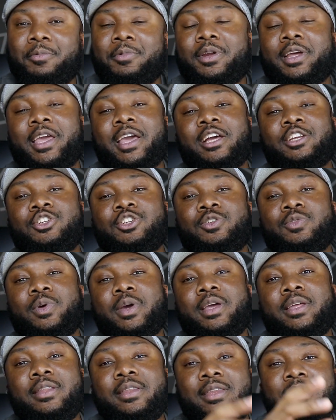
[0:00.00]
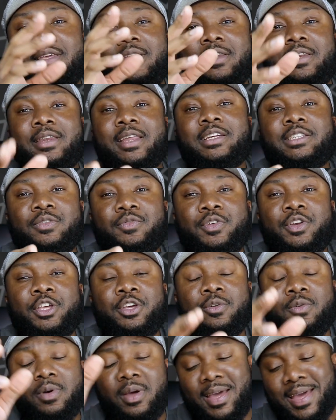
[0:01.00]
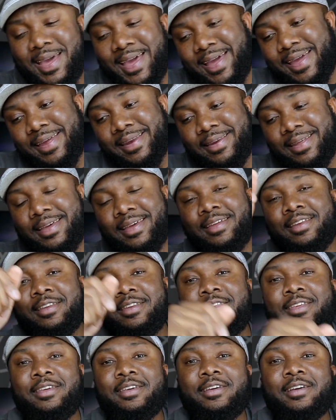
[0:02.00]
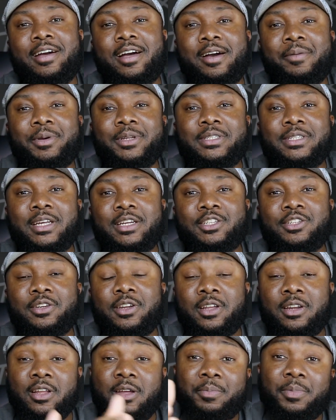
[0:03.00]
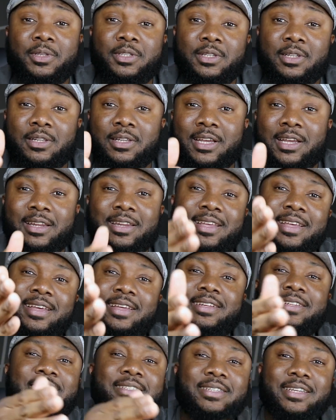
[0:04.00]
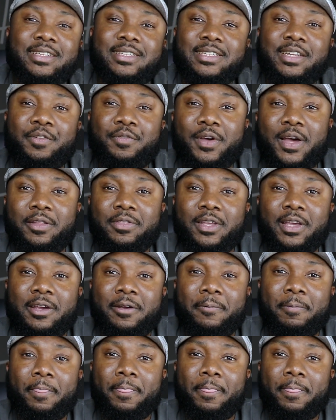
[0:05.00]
I'm going to catch you in the next video and in the comment section. And up until then, stay safe out there.